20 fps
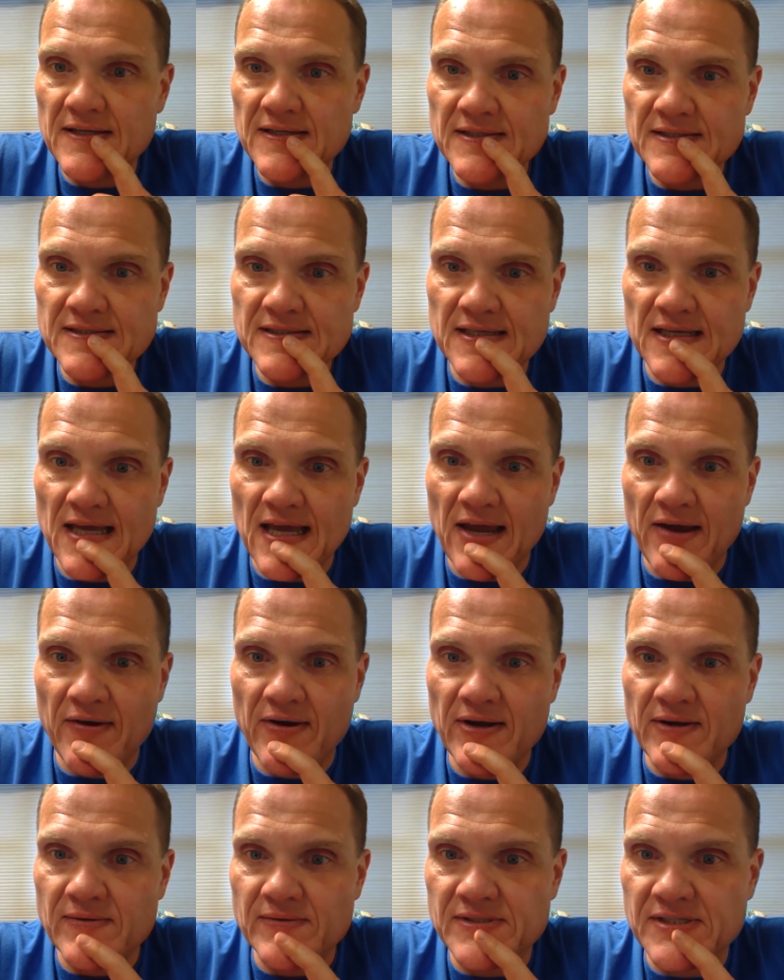See,
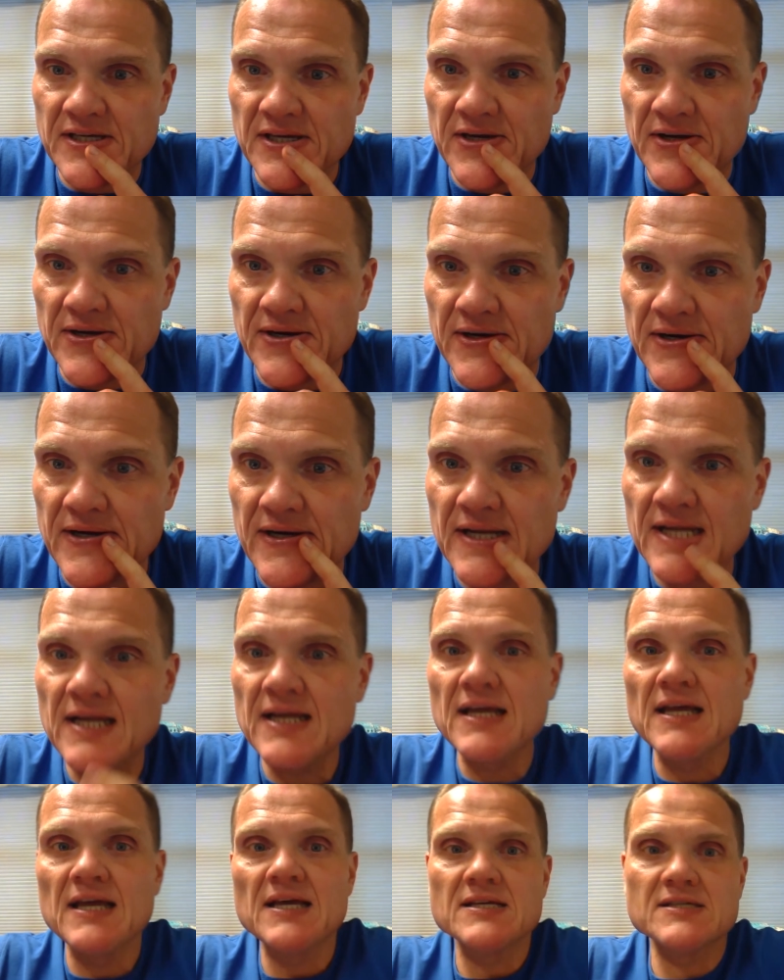Eric was here.
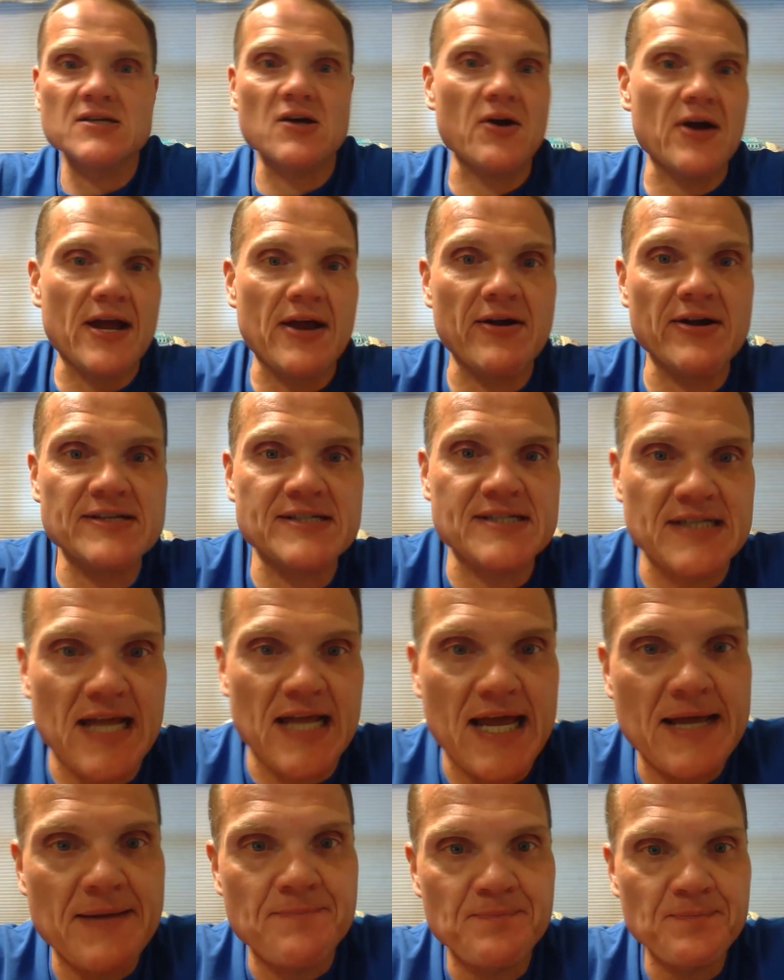Saw Eric
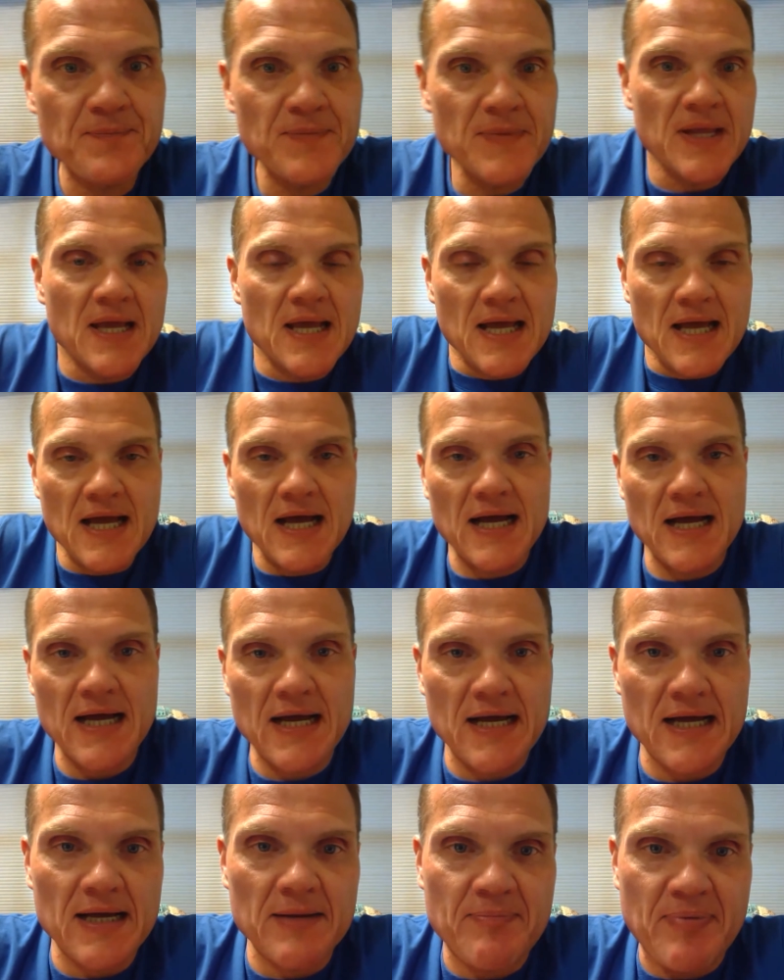today.
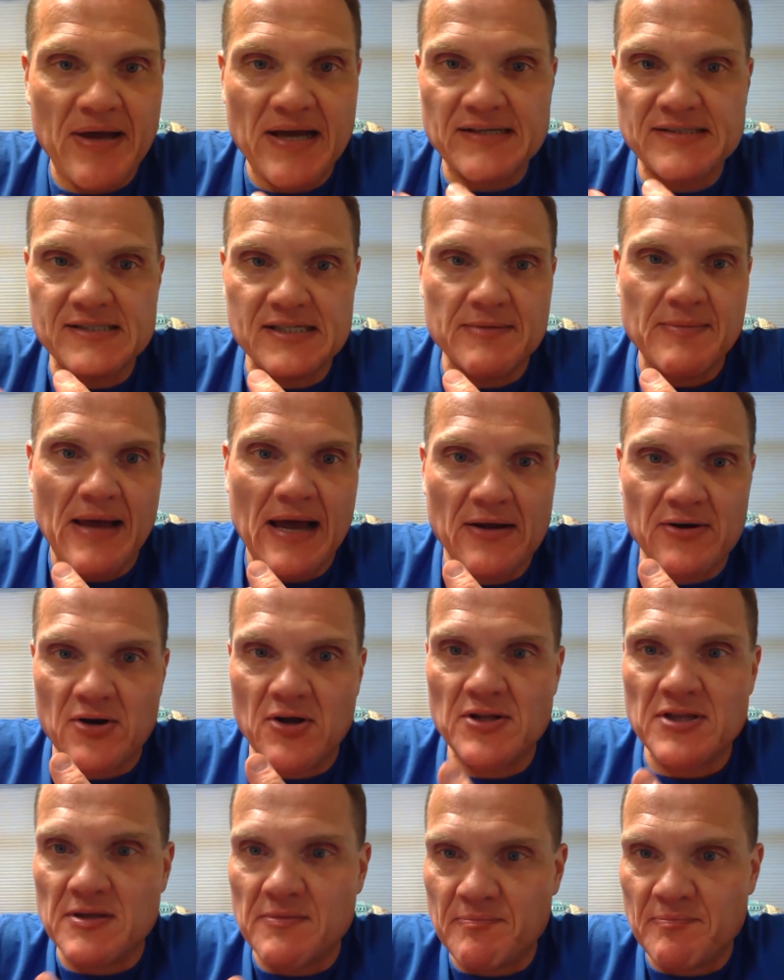Passed him out
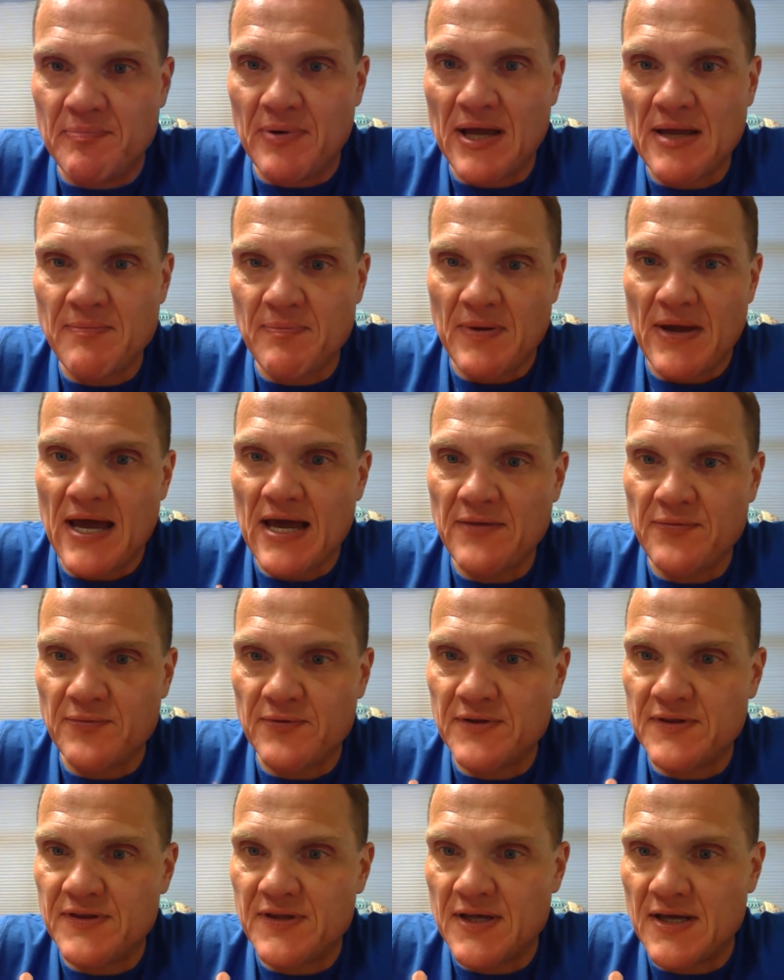on the bike path
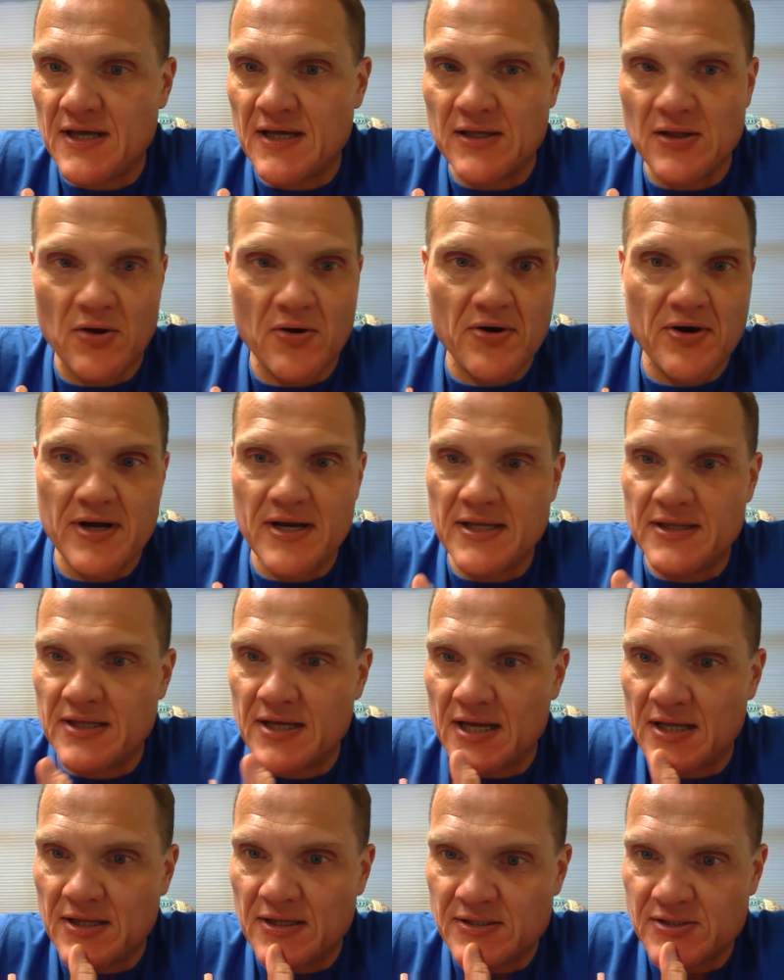with Laura
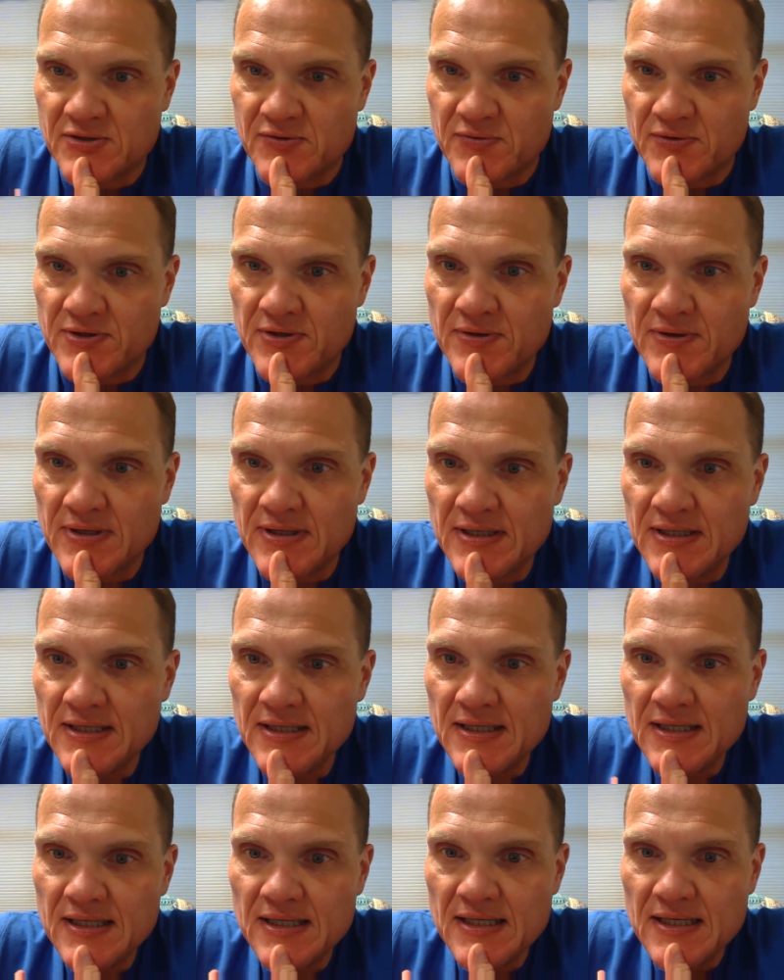and his crew.
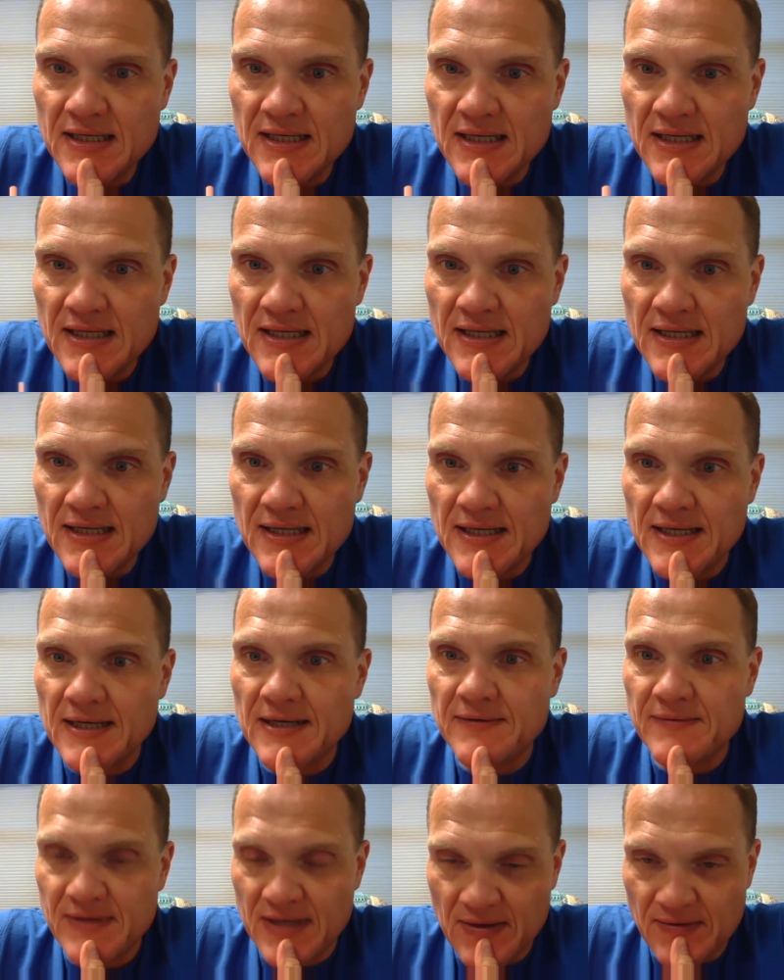
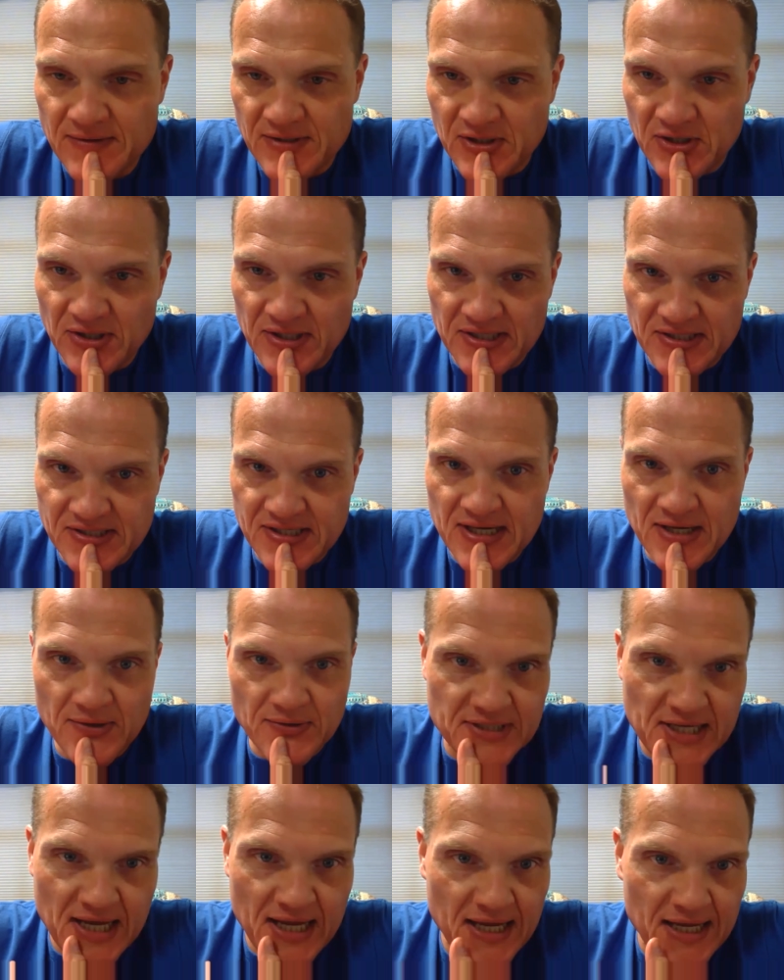Yeah, it was good to see you
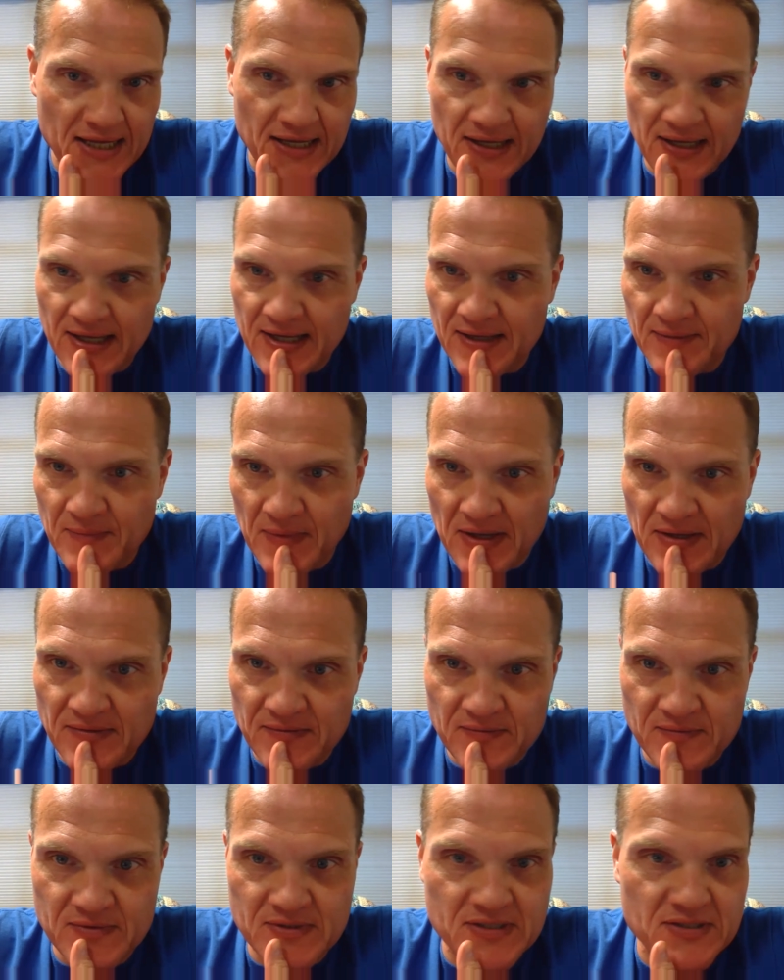today.
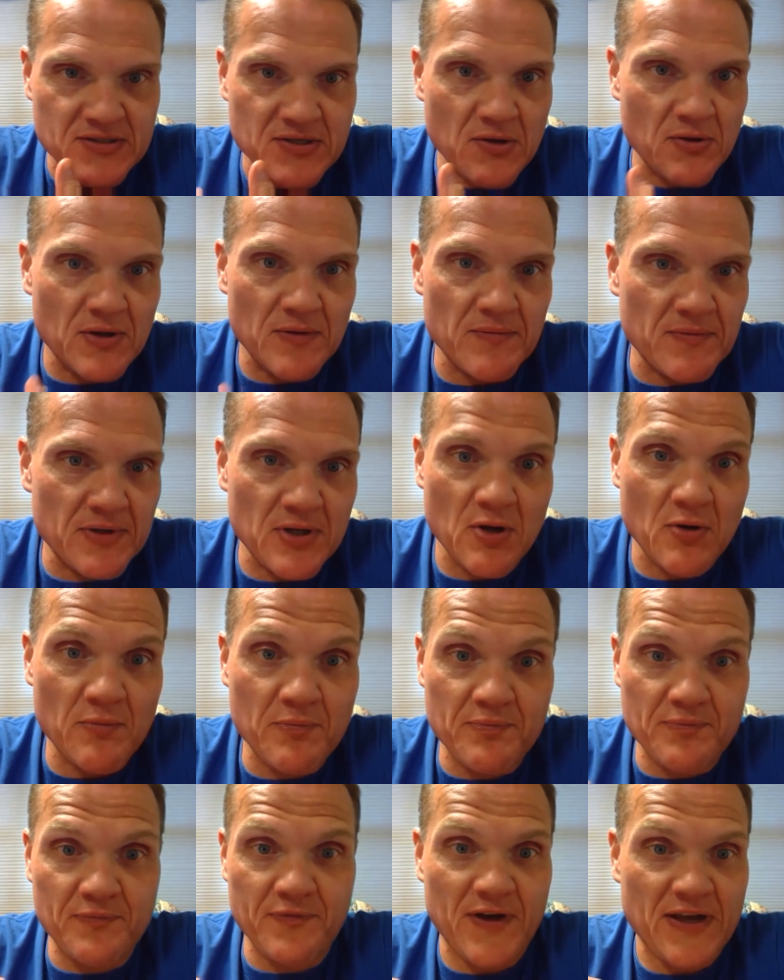So
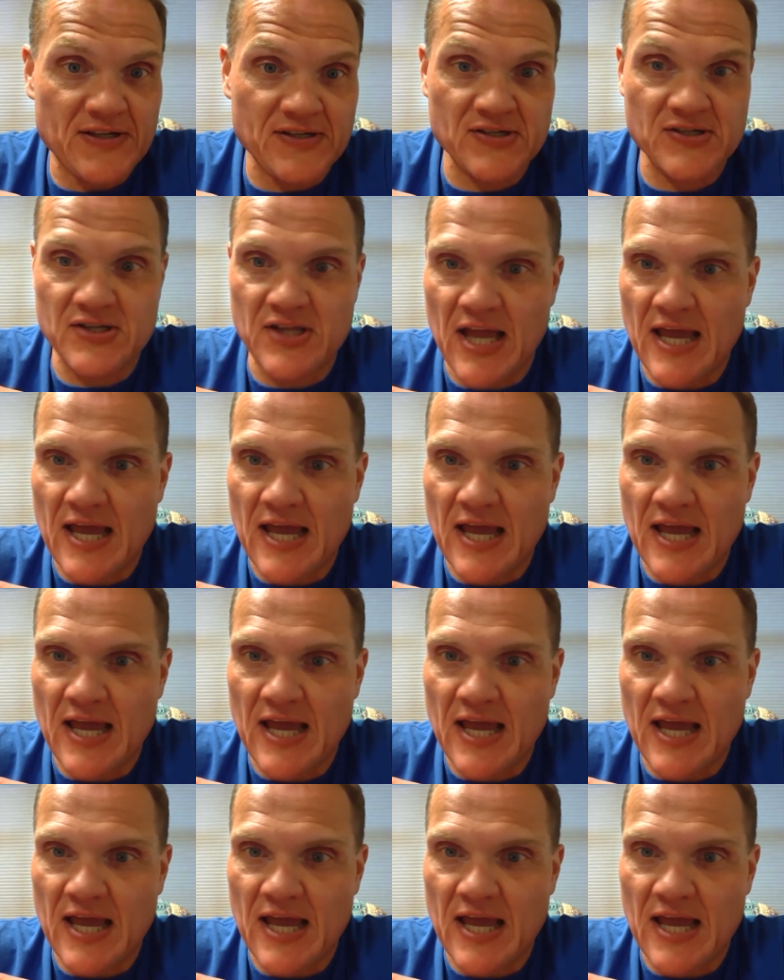the faces and